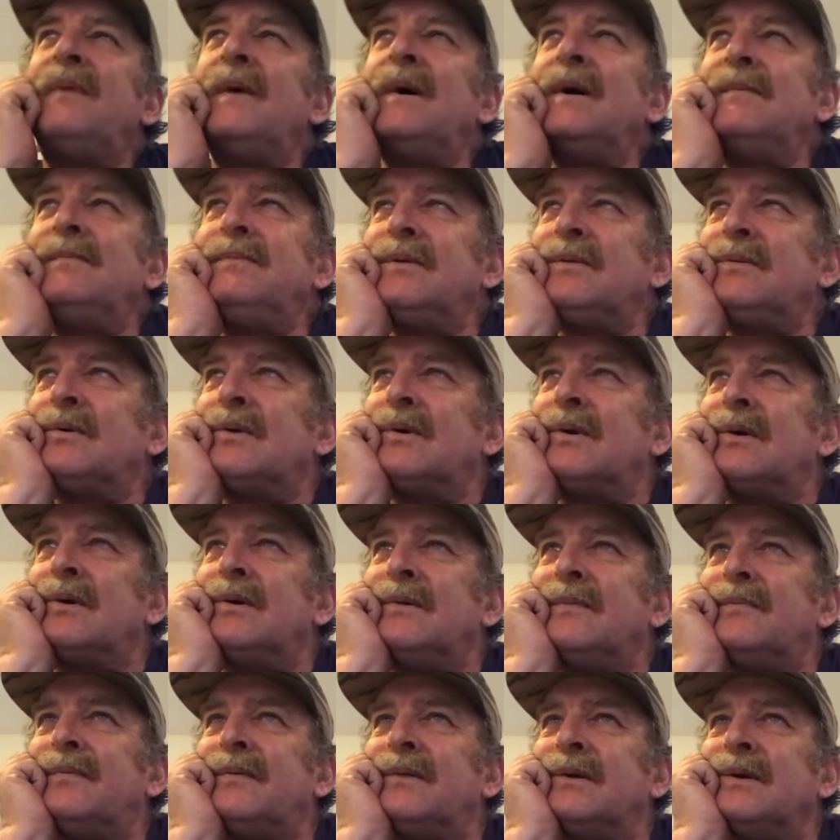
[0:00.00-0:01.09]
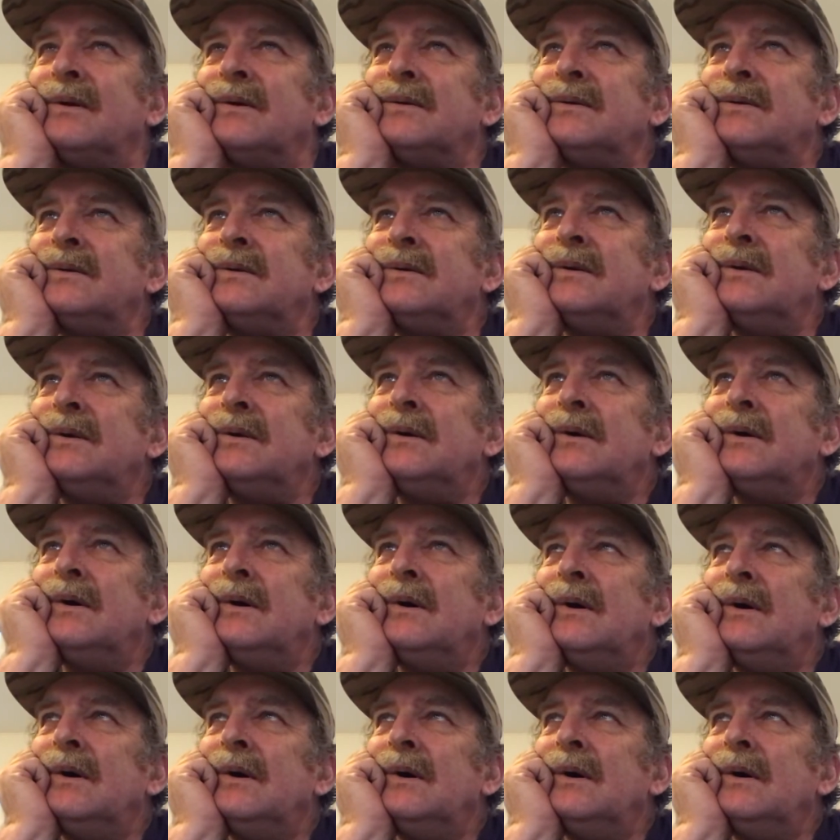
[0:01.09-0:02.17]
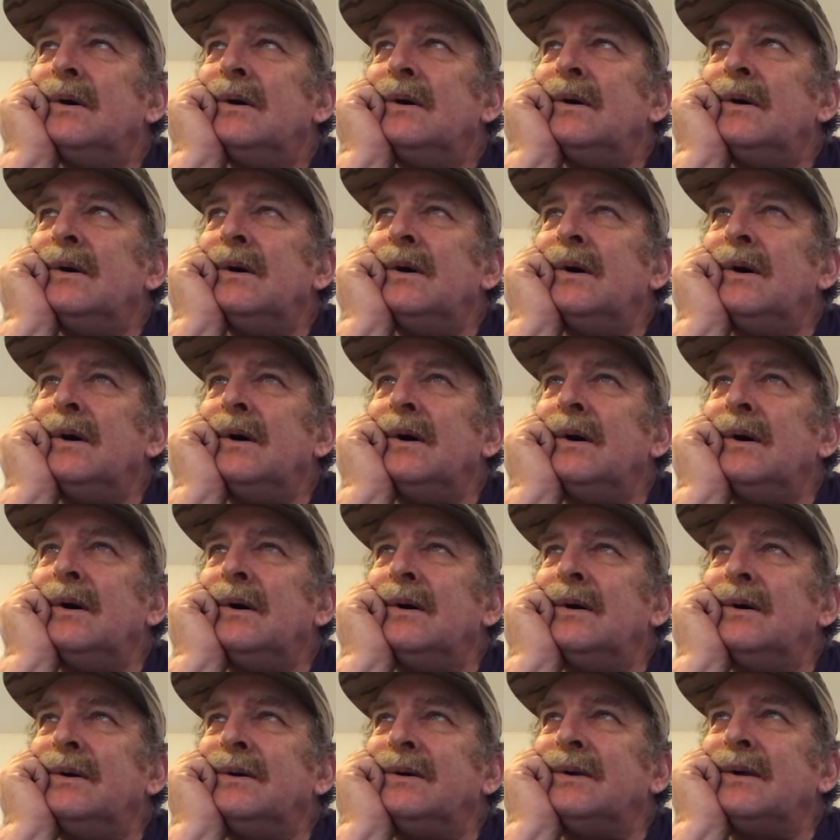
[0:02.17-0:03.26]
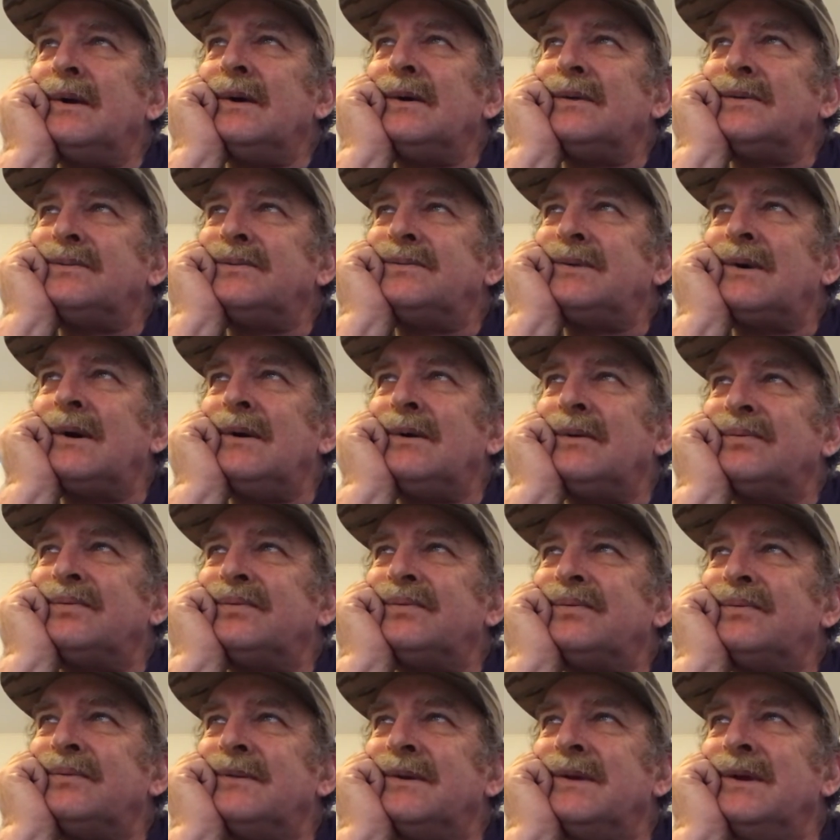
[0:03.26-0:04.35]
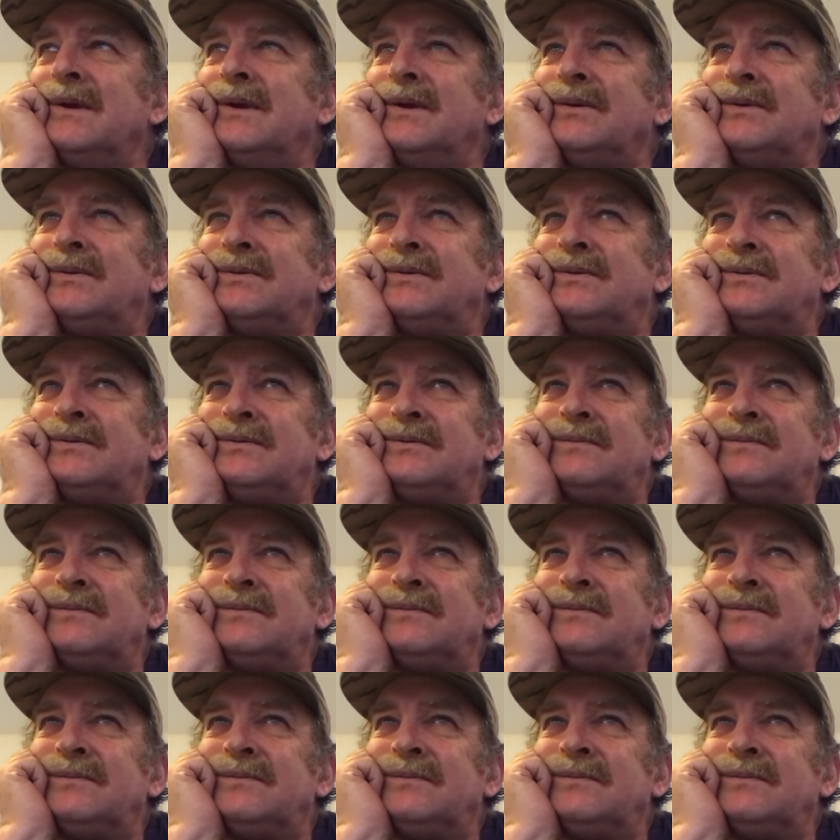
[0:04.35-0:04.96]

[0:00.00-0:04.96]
5 little girlfriends in the southeast